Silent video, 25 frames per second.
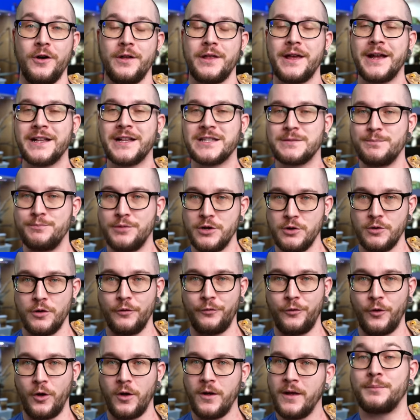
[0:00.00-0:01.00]
It's
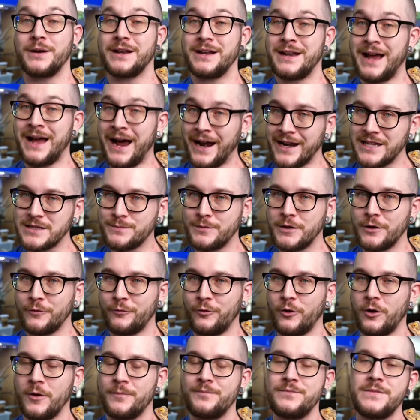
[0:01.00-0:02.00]
beautiful, but not as
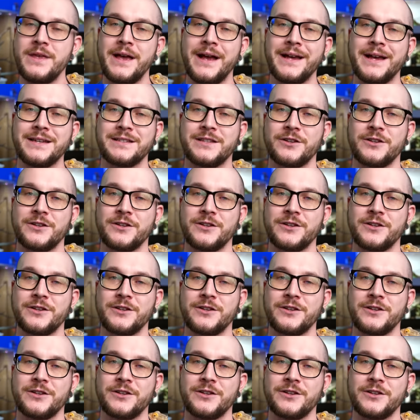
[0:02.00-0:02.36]
beautiful as